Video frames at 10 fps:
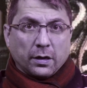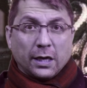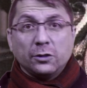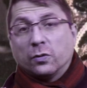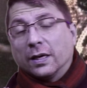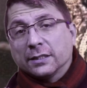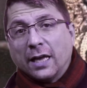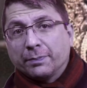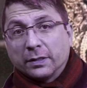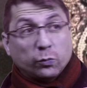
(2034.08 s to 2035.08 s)
And you
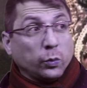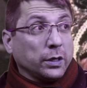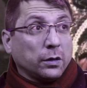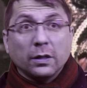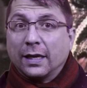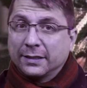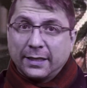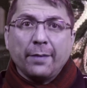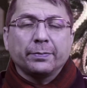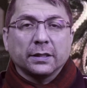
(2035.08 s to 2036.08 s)
accepted. We all
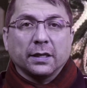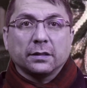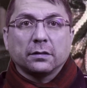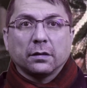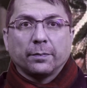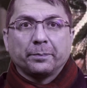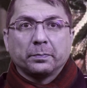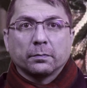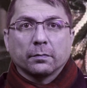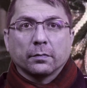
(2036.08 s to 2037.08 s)
accepted it.
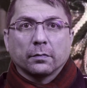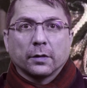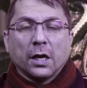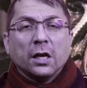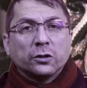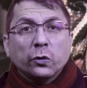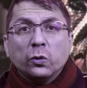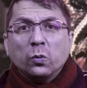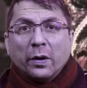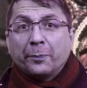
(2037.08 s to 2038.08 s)
So
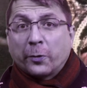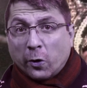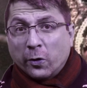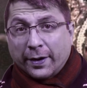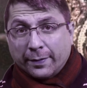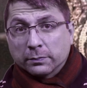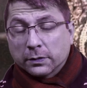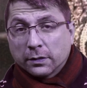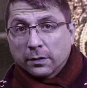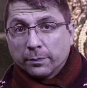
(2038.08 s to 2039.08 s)
you were
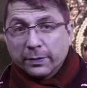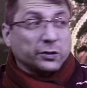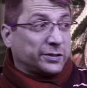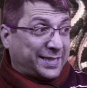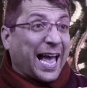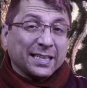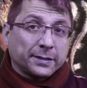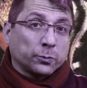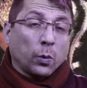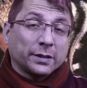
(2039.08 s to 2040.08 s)
programmed. Because
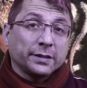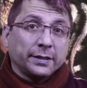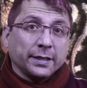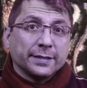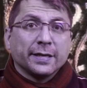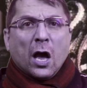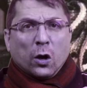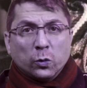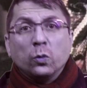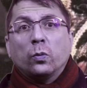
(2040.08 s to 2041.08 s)
that's what it is.
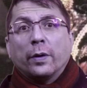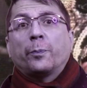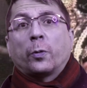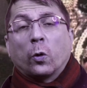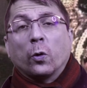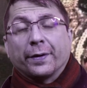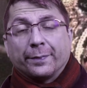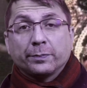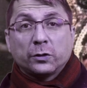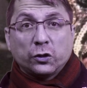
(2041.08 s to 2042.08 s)
You were
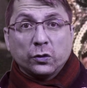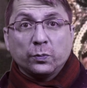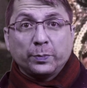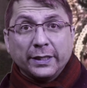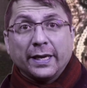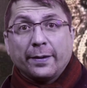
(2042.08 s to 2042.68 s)
programmed to be